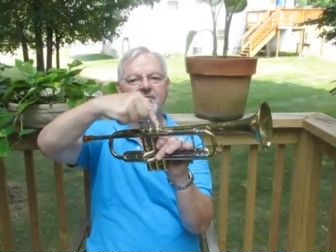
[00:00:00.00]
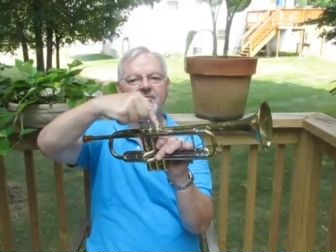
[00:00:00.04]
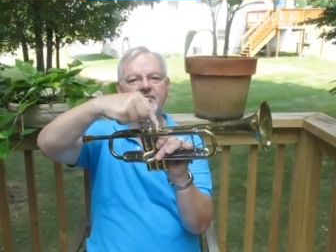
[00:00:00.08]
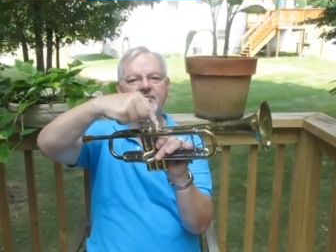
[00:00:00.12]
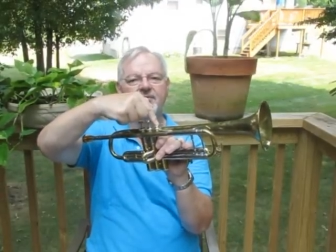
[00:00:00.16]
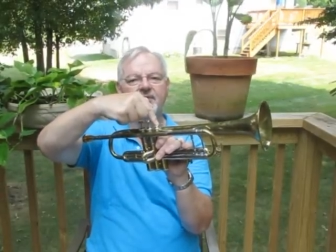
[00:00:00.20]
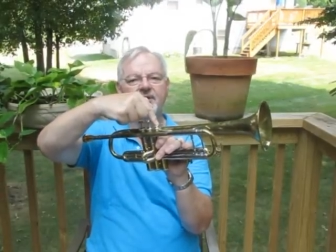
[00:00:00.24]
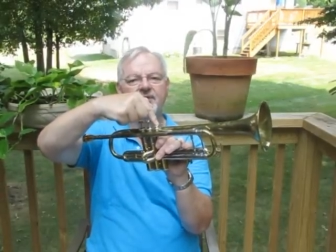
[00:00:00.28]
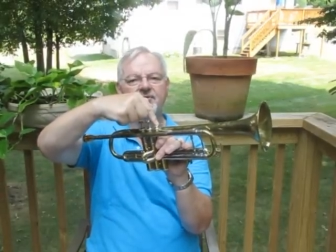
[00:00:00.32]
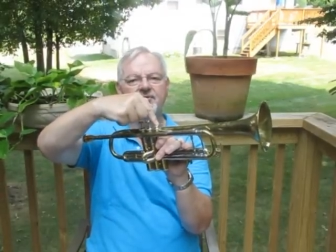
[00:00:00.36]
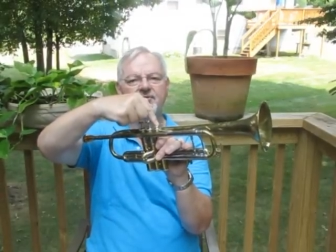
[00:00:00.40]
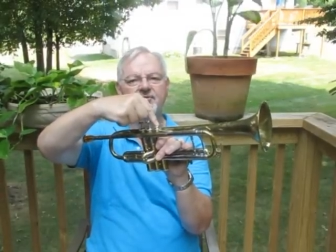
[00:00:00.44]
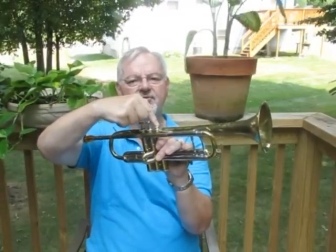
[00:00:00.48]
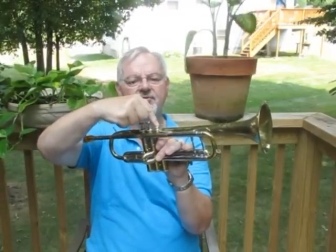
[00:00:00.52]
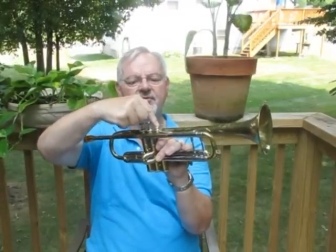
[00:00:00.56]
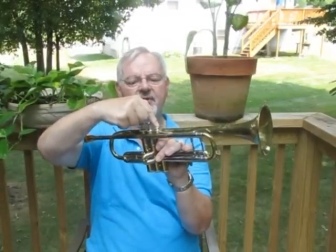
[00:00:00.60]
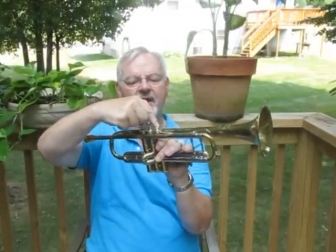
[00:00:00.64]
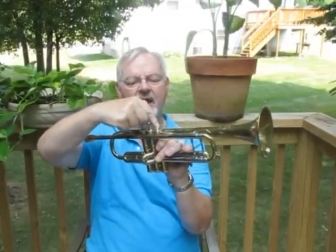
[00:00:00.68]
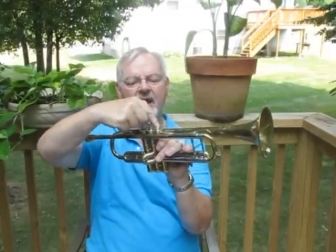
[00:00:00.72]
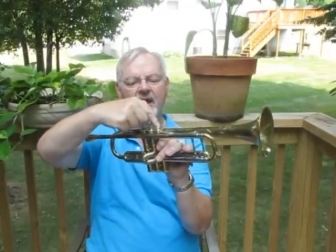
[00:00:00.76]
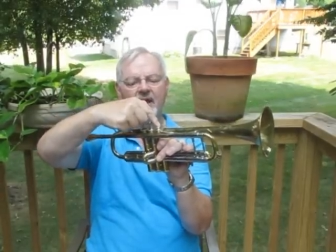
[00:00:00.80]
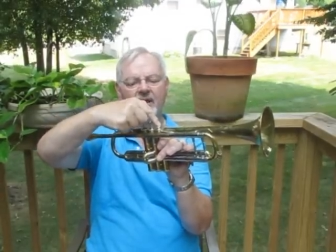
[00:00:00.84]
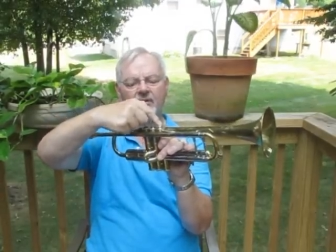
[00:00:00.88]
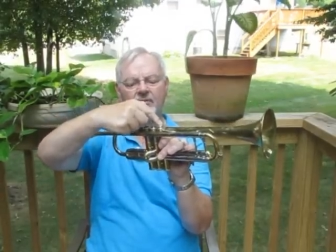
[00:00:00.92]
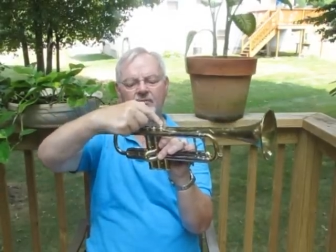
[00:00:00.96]
this
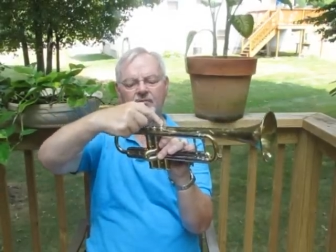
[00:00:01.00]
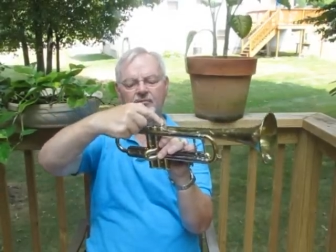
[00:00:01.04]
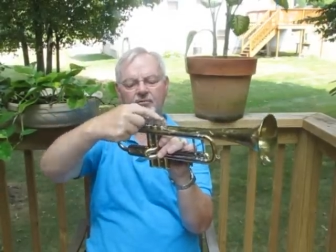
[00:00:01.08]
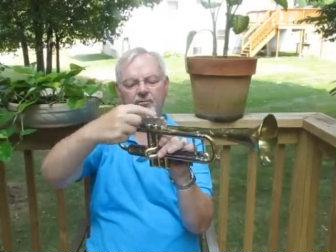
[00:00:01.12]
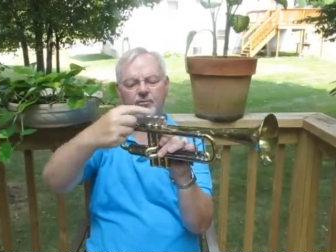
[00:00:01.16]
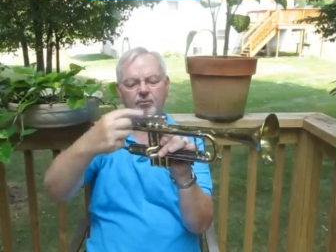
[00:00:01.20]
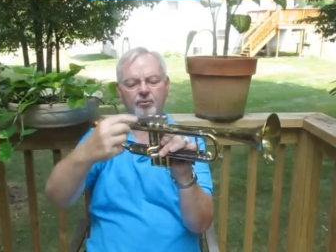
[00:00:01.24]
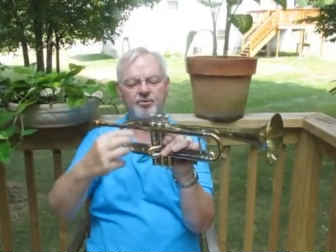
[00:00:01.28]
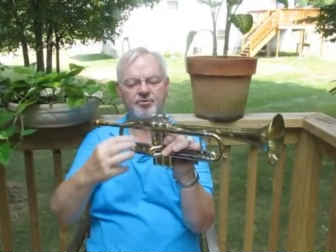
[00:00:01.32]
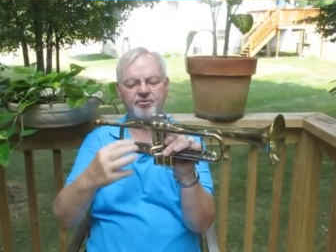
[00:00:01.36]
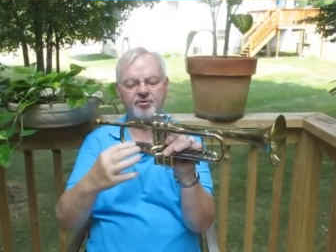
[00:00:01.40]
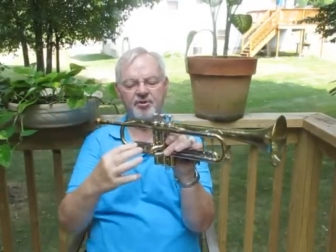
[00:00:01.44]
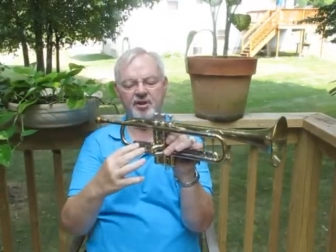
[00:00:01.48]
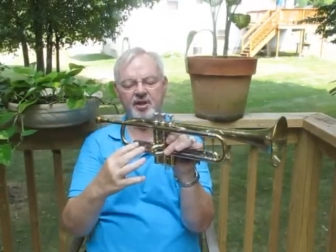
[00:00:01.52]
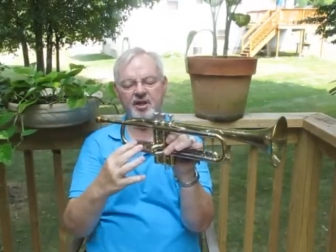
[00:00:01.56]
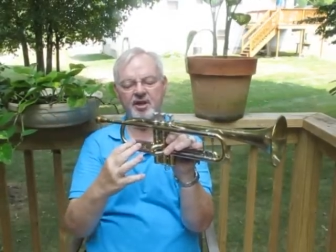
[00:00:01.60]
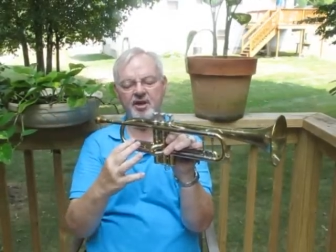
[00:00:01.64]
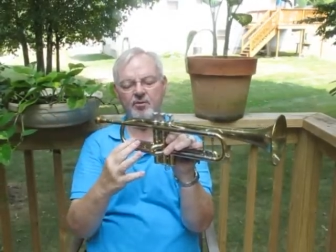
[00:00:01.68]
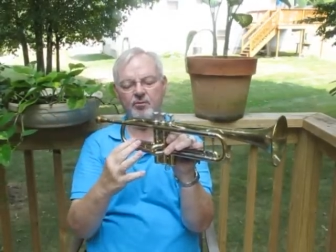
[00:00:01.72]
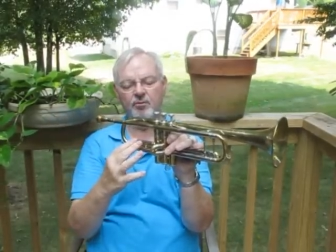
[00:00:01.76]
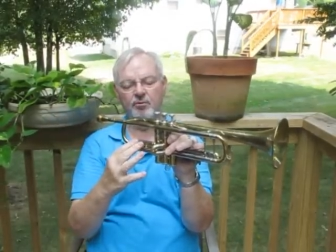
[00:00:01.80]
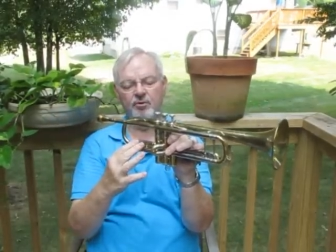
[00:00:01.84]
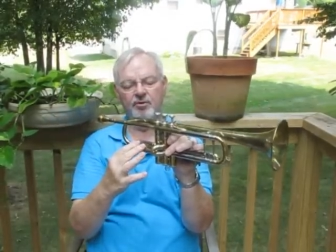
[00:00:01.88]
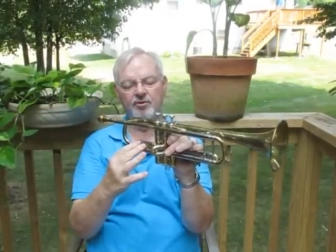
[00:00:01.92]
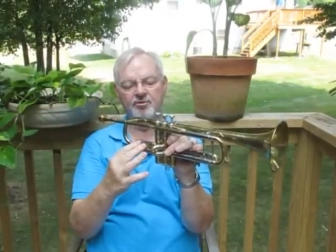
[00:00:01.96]
valve, which
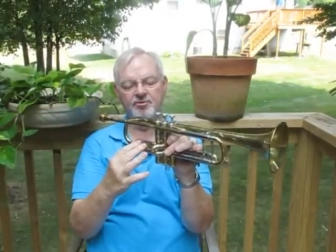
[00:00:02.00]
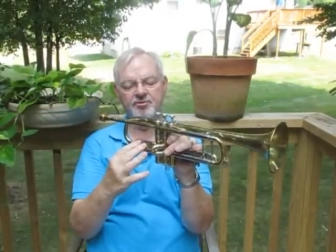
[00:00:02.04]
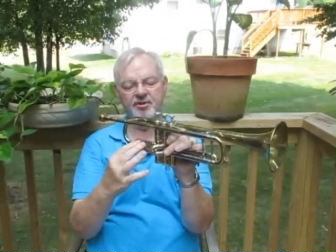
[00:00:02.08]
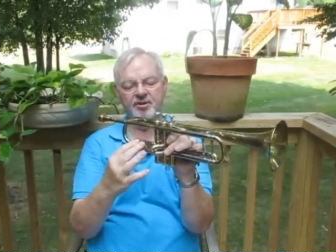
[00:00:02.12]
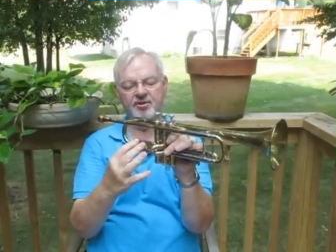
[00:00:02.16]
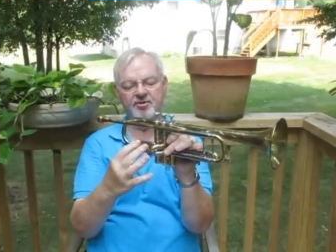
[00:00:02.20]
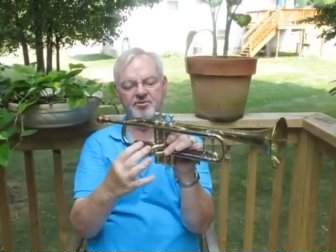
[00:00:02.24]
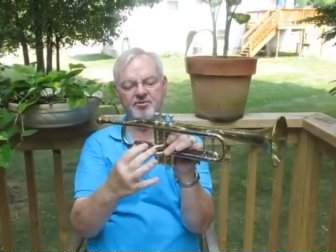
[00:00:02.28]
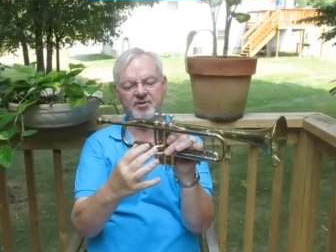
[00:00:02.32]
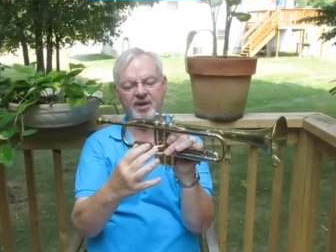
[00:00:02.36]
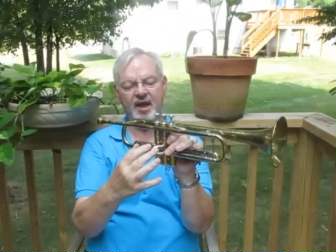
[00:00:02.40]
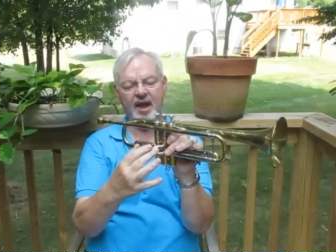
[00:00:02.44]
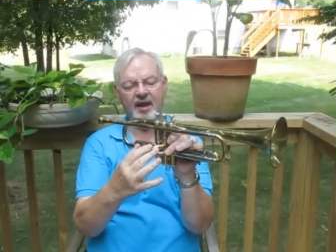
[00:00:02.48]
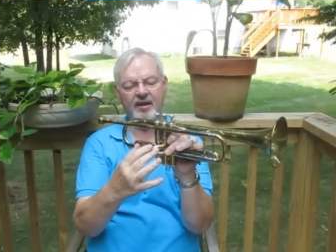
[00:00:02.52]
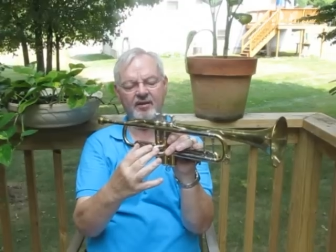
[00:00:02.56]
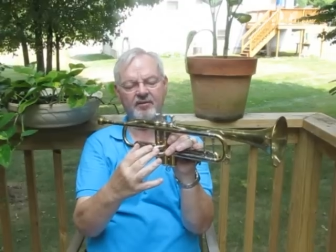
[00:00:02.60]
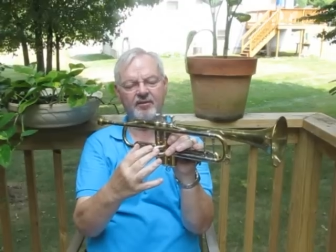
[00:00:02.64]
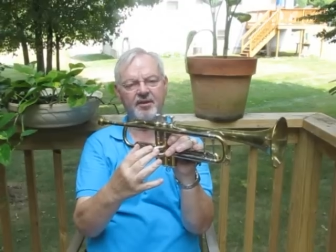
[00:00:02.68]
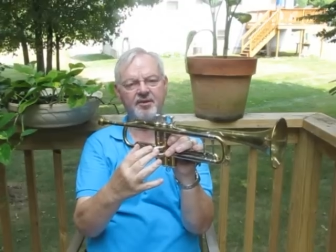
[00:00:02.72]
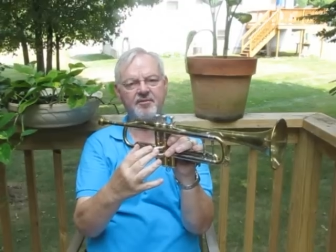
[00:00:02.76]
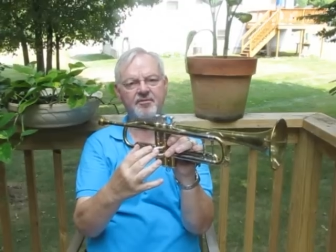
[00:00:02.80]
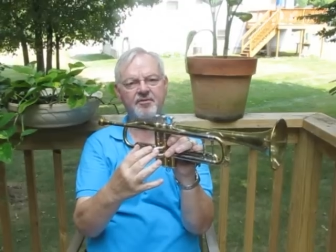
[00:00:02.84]
equals exactly